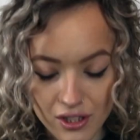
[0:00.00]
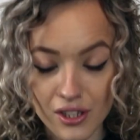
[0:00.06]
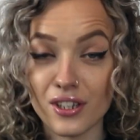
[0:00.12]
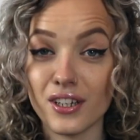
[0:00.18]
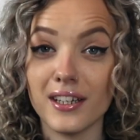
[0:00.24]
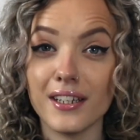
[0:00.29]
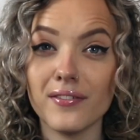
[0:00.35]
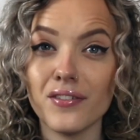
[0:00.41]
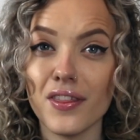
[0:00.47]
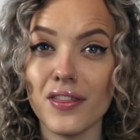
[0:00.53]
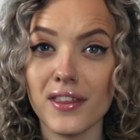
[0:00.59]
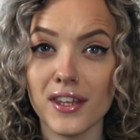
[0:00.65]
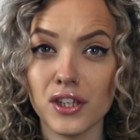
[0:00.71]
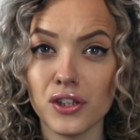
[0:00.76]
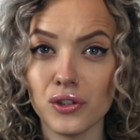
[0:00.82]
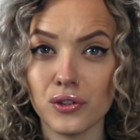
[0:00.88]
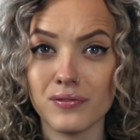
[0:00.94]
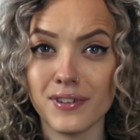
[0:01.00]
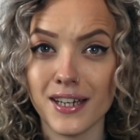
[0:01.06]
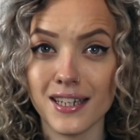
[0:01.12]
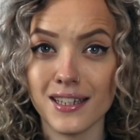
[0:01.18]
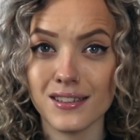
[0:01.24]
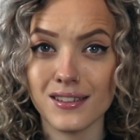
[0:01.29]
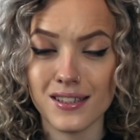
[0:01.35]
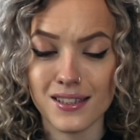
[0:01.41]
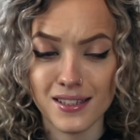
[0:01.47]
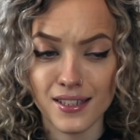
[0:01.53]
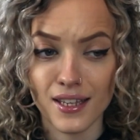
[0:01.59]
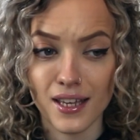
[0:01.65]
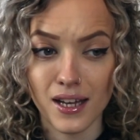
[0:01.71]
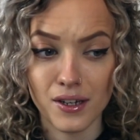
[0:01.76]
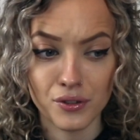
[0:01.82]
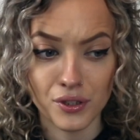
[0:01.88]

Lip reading: So I don't even think you're ready to see how